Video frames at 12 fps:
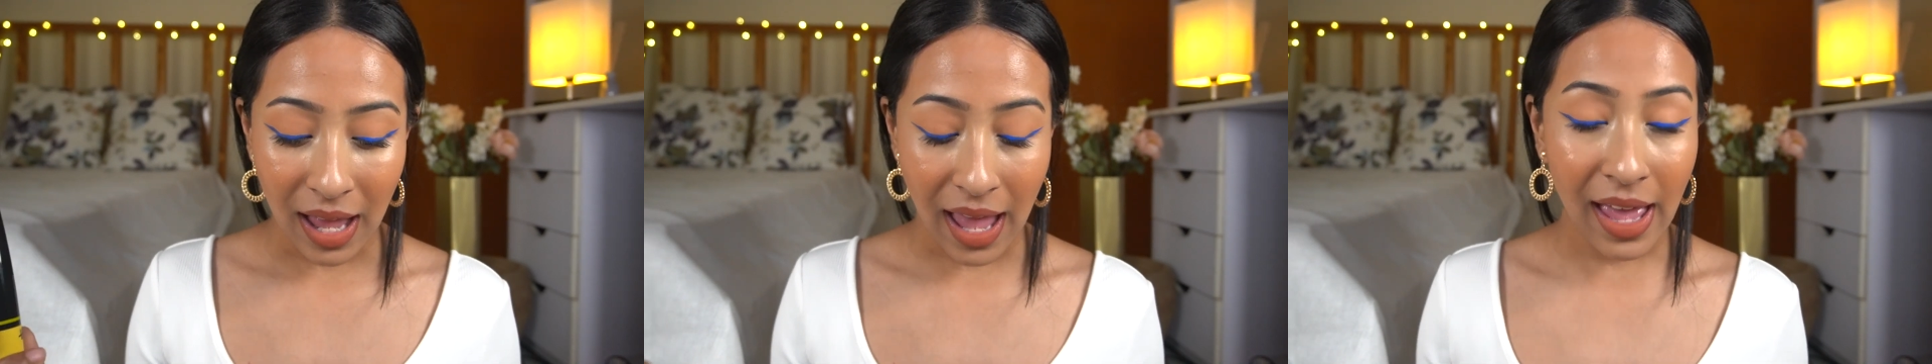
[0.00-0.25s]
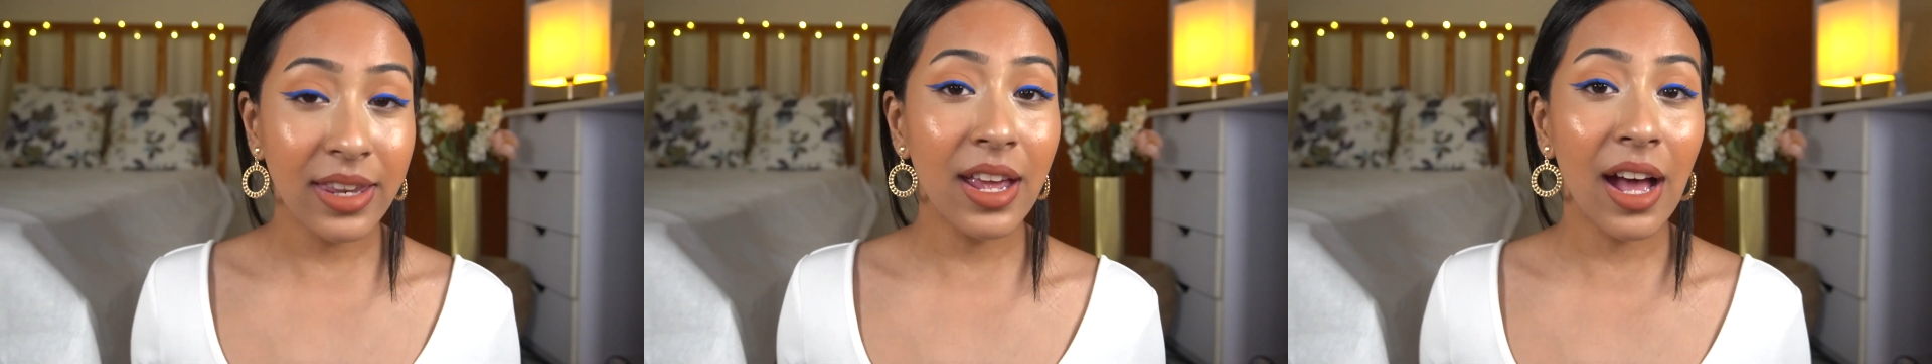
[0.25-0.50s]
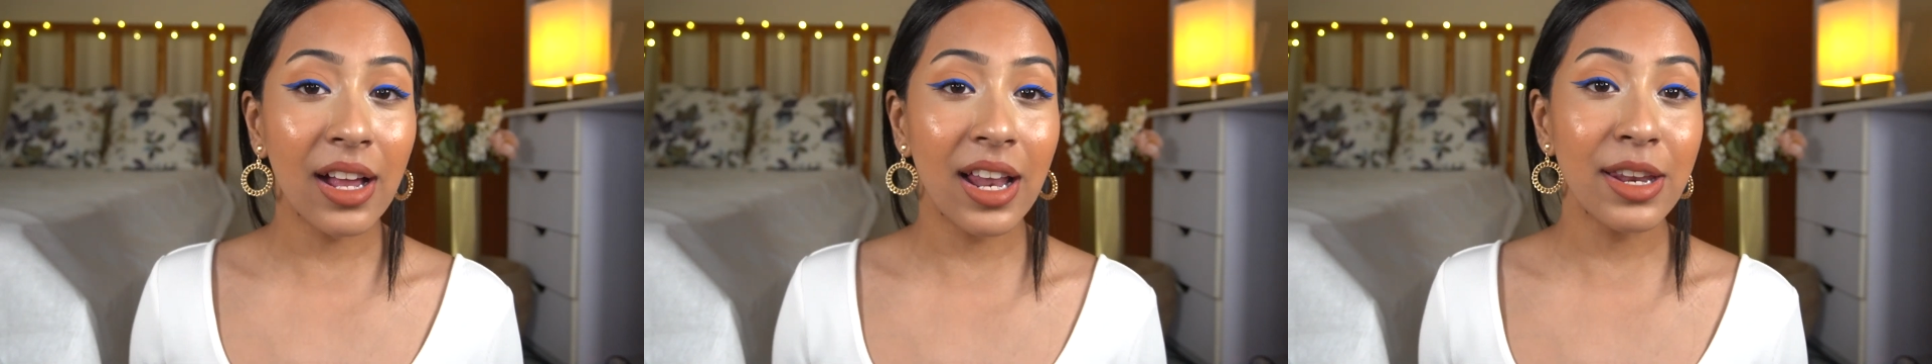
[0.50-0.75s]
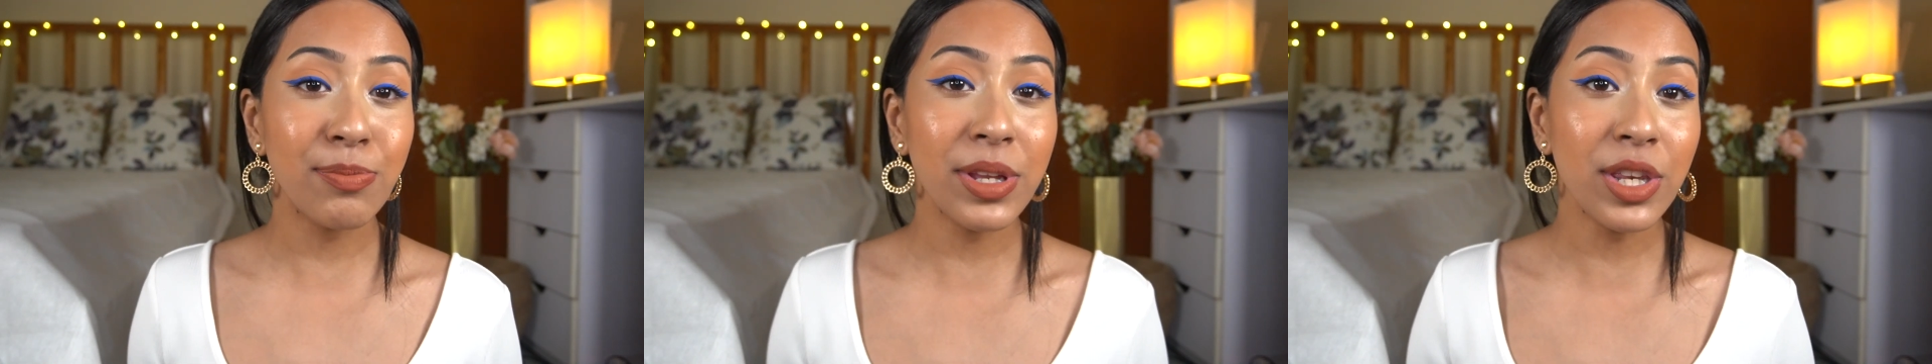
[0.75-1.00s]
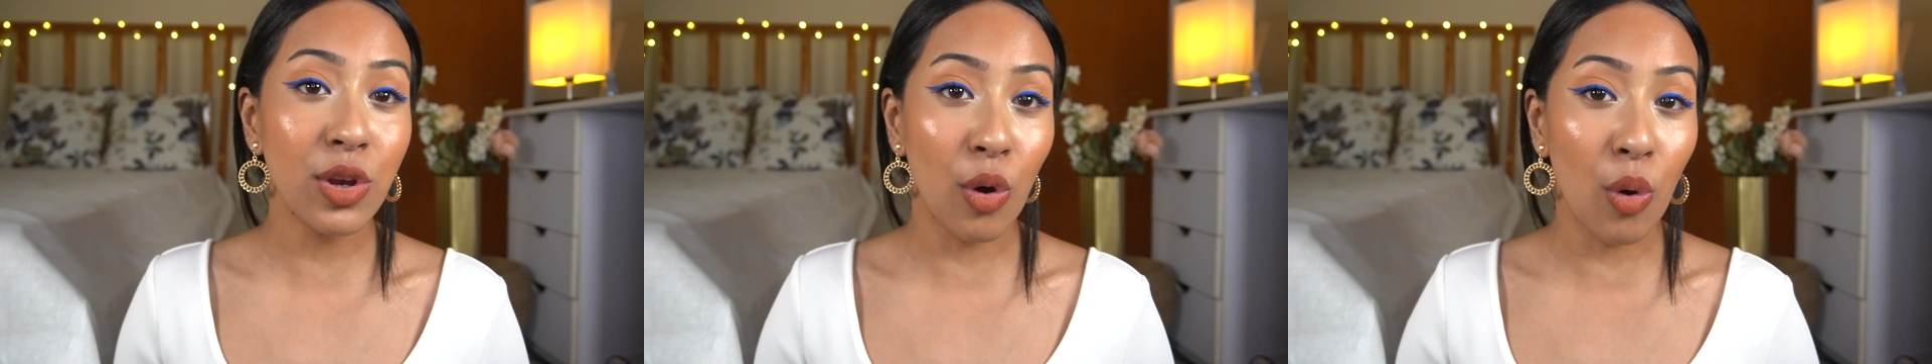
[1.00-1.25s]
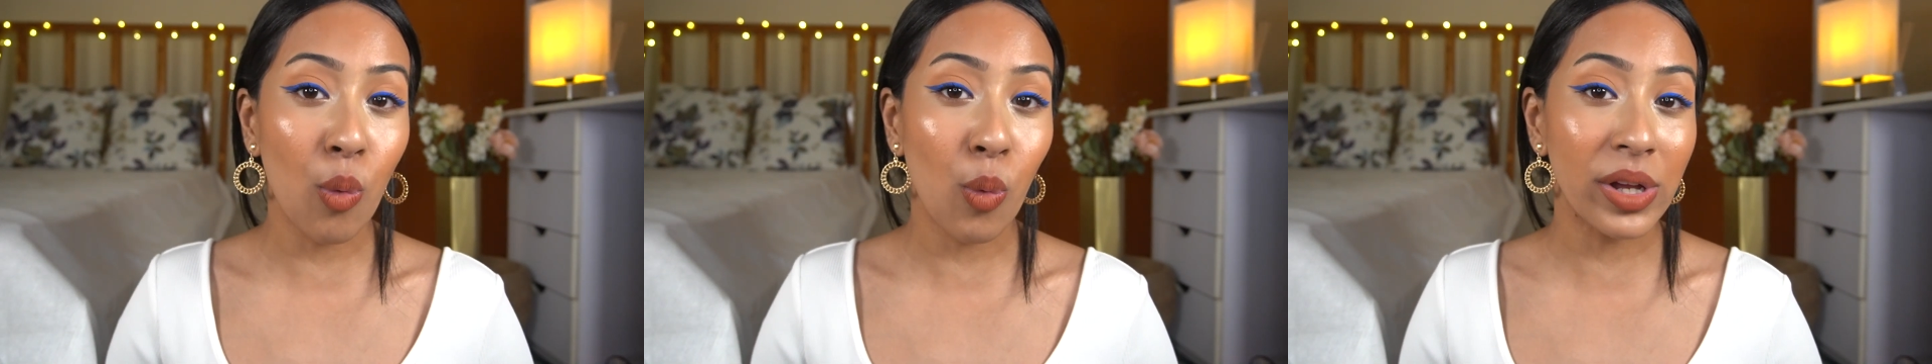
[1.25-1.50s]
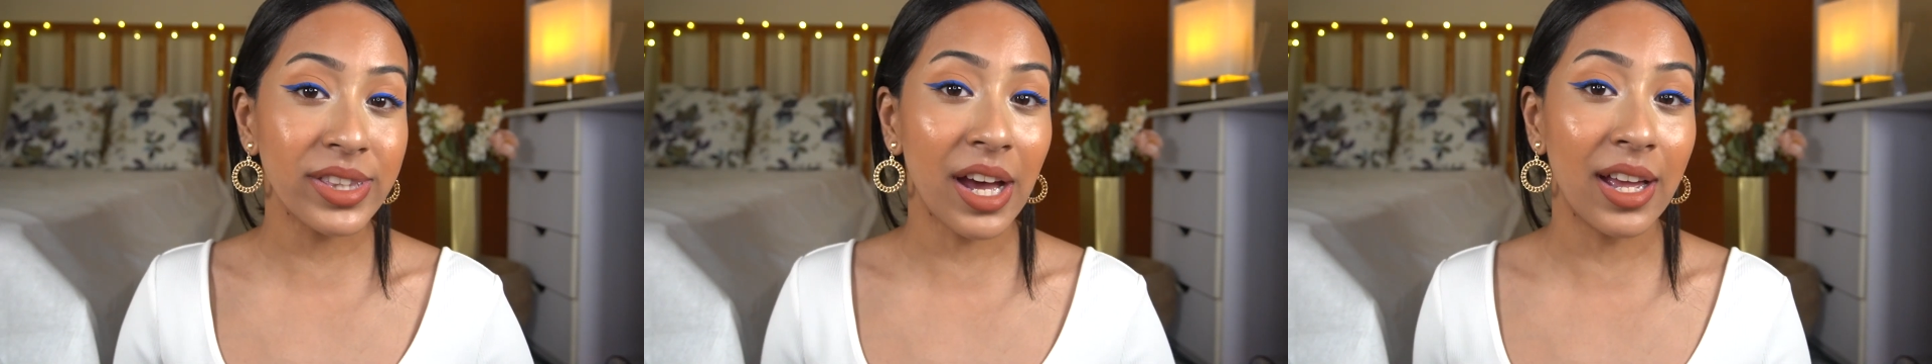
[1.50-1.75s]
And yeah, let me know what